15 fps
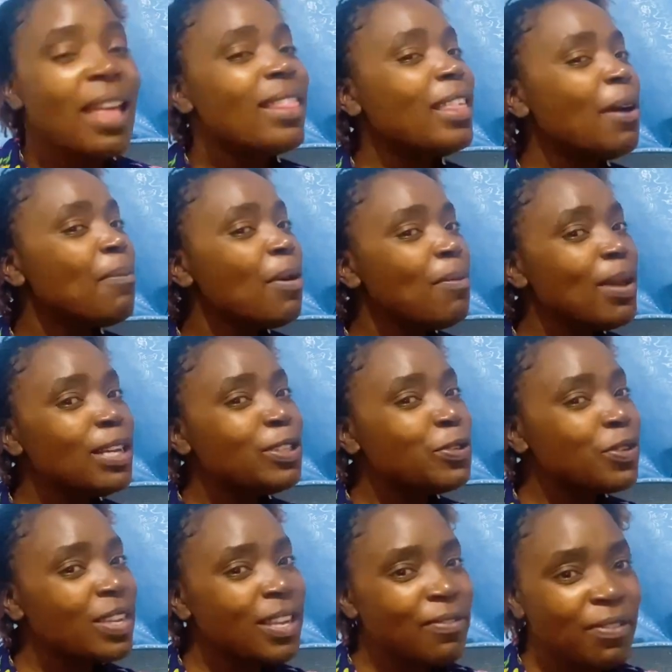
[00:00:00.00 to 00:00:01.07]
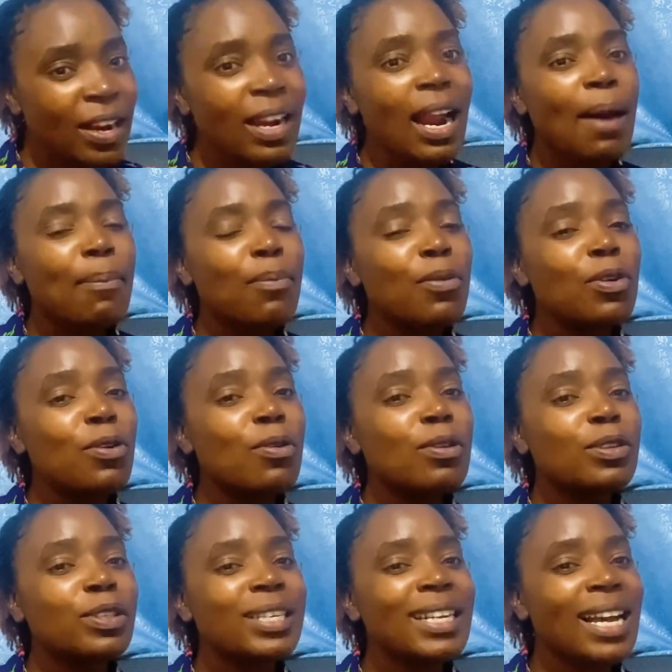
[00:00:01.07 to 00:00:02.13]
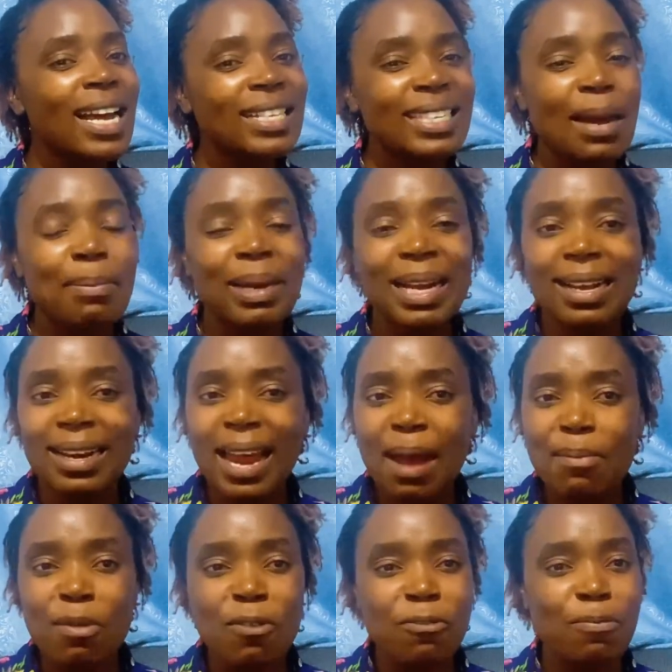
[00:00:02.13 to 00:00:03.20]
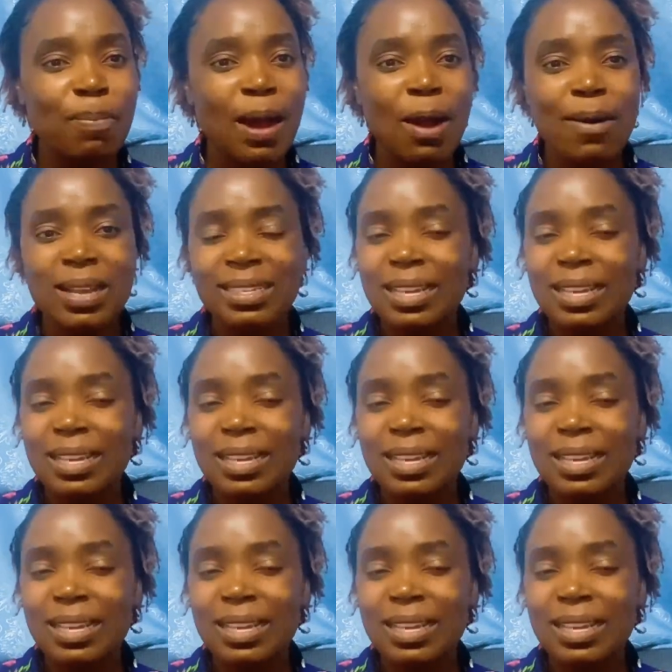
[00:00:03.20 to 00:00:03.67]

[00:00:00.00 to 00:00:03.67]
The moment you give Raila Amolo Odinga some clam of power,